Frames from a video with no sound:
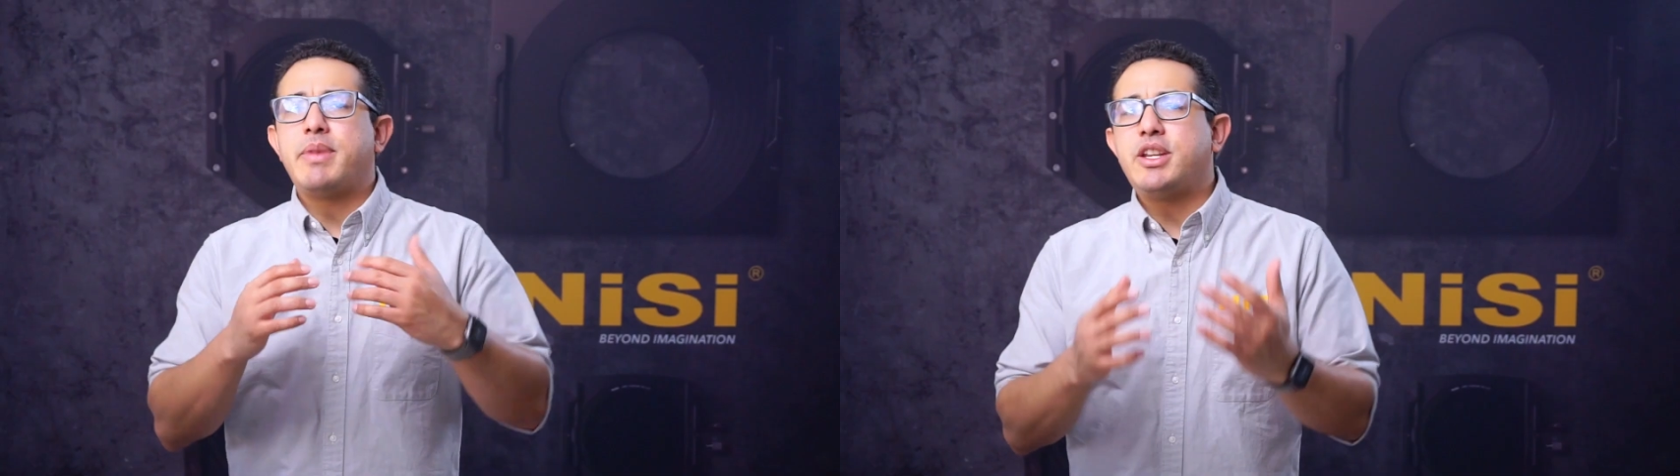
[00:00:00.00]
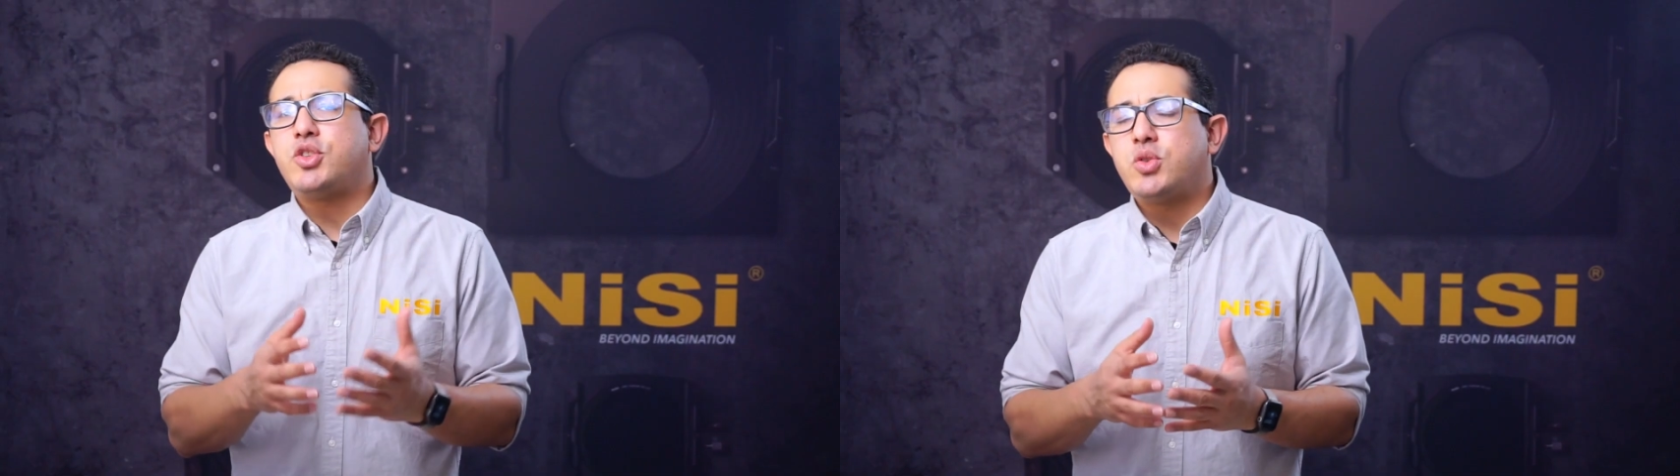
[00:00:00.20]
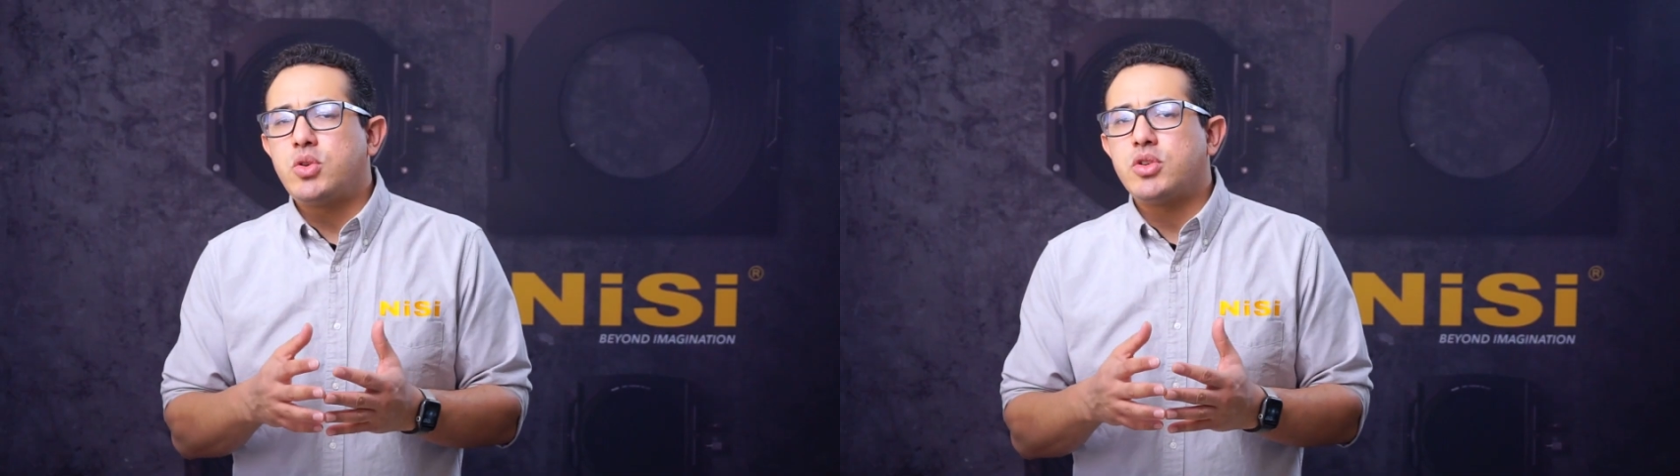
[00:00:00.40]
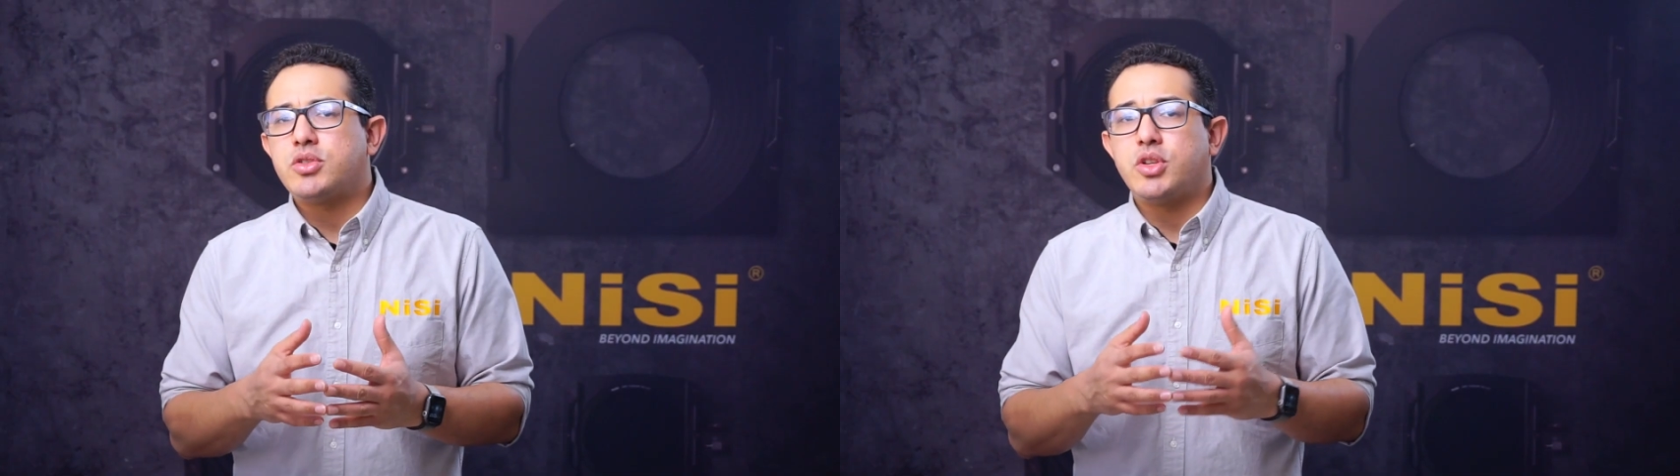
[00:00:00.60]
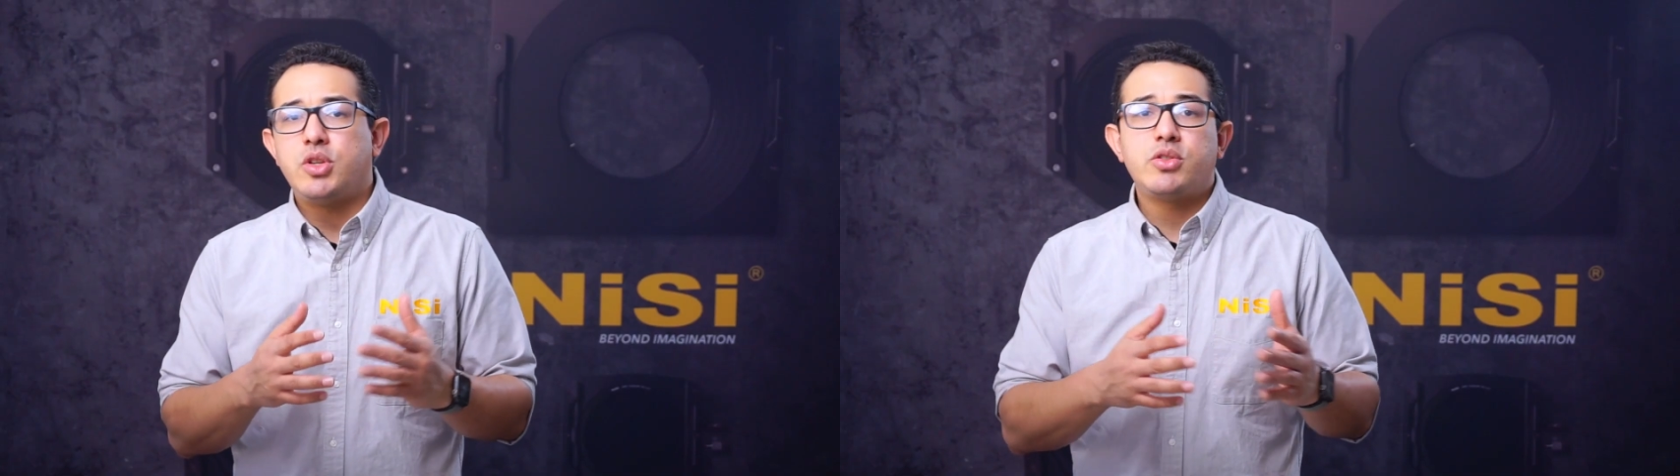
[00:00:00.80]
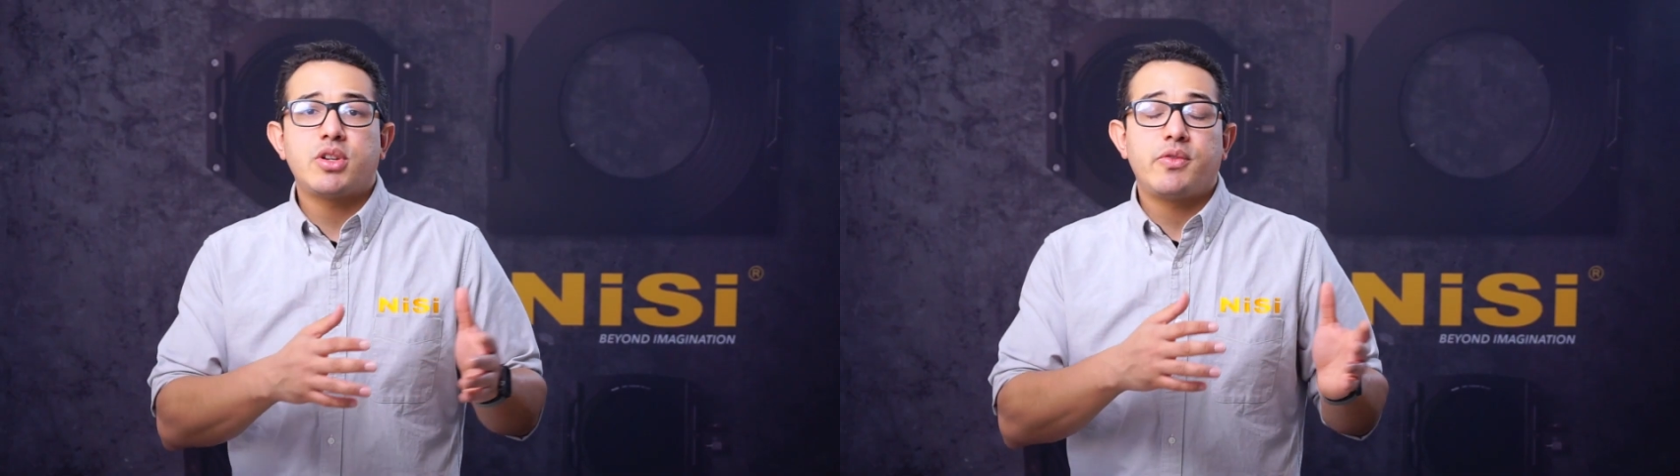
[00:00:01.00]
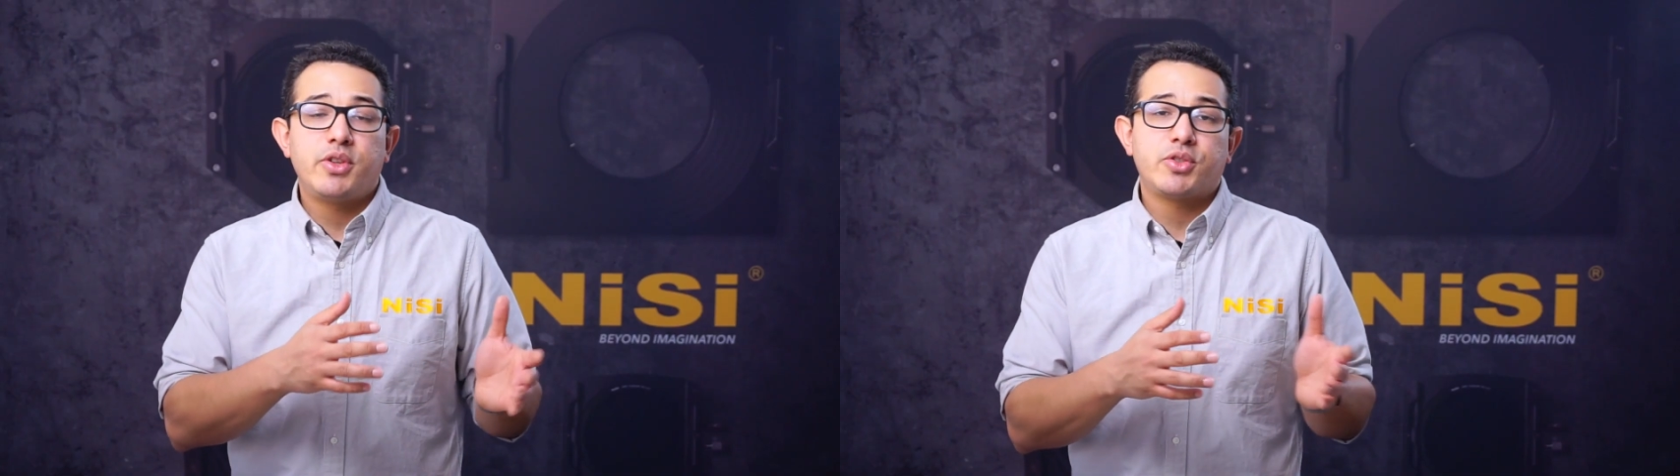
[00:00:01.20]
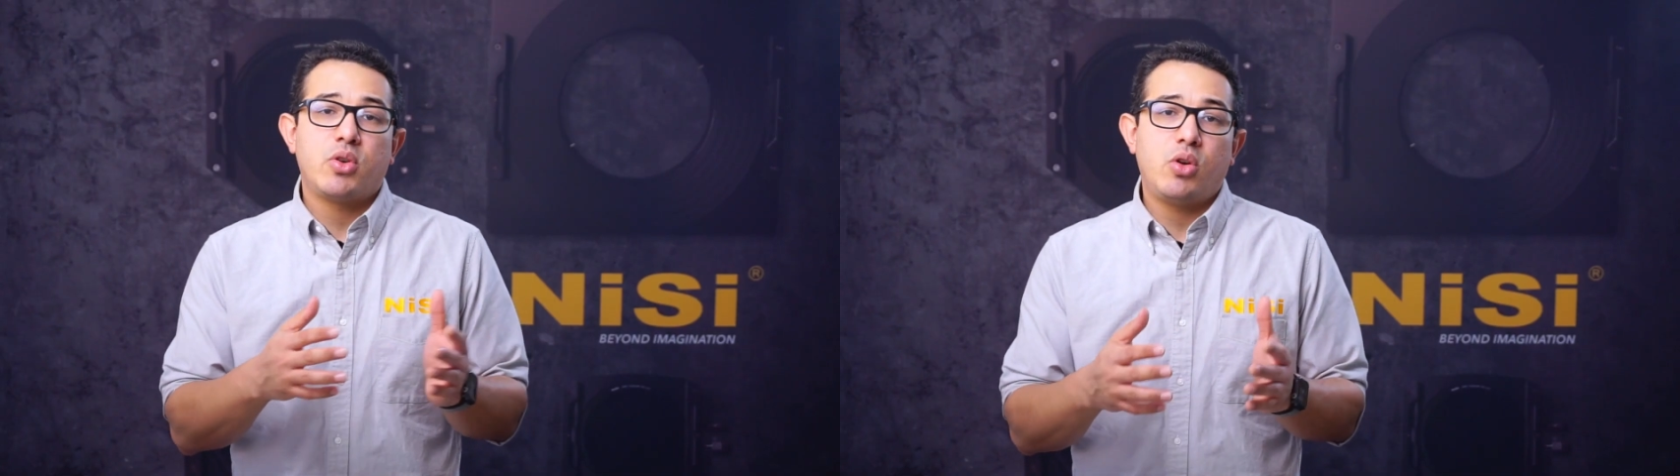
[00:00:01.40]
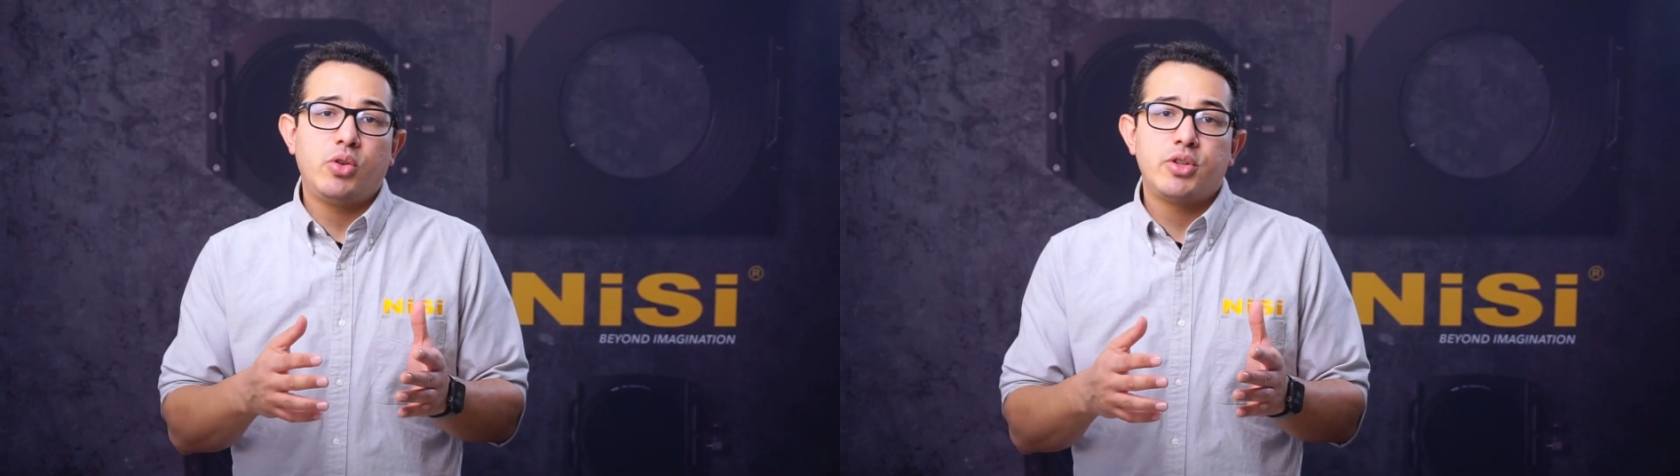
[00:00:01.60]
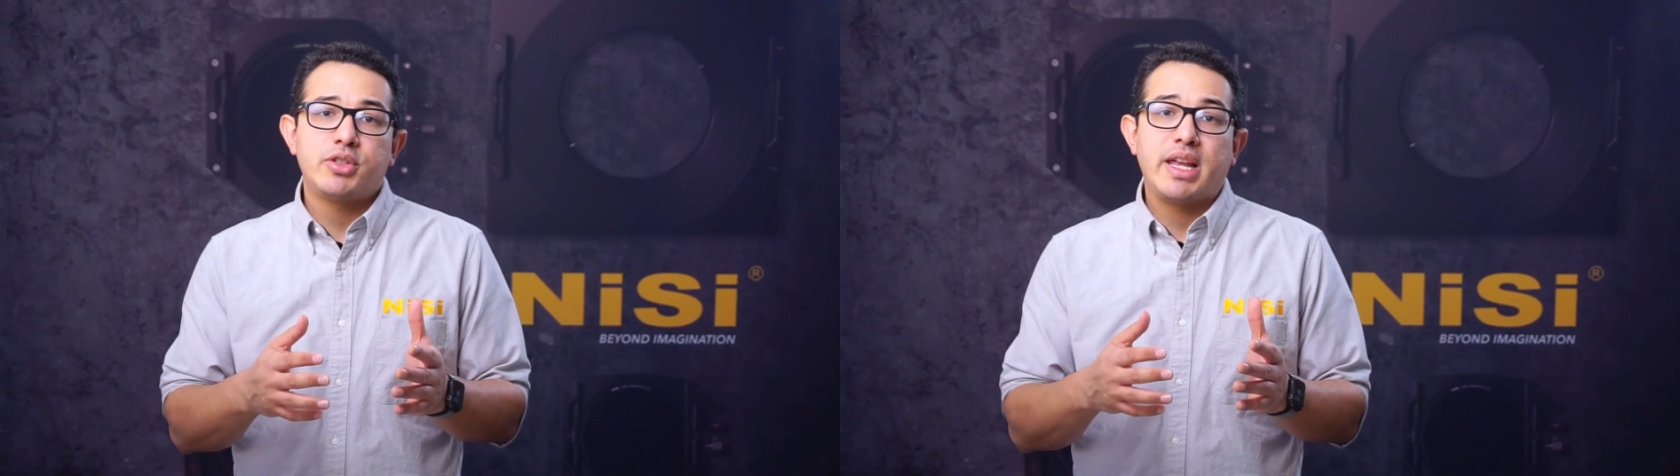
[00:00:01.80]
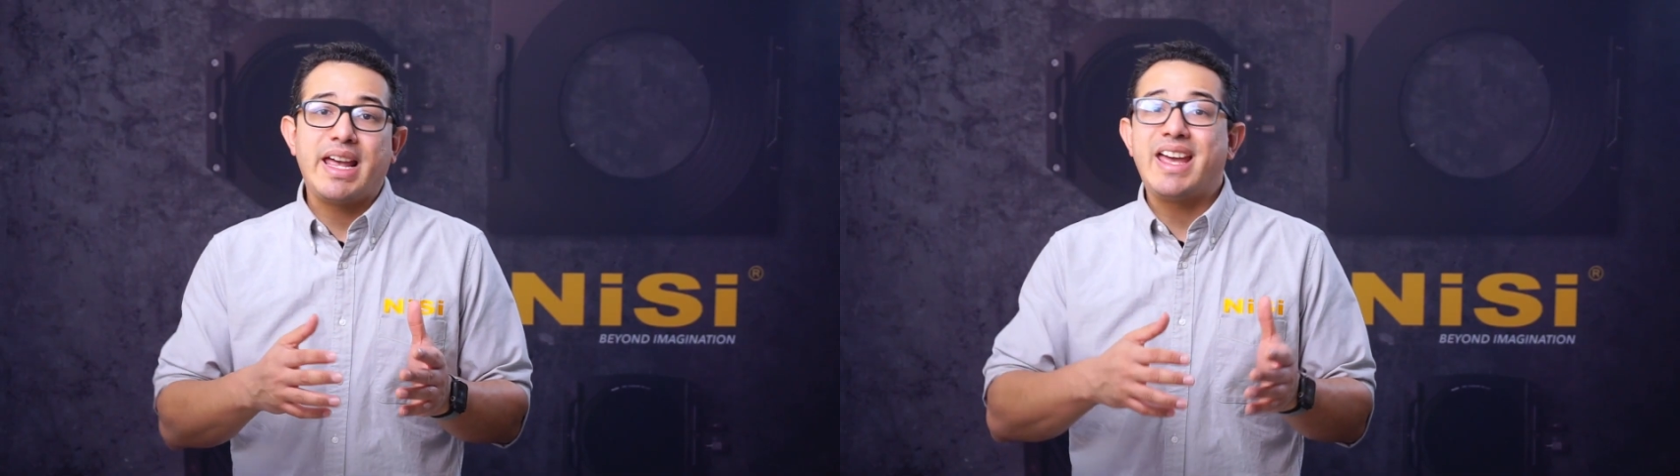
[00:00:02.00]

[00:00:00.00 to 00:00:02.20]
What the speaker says: and many shooters use our filter holders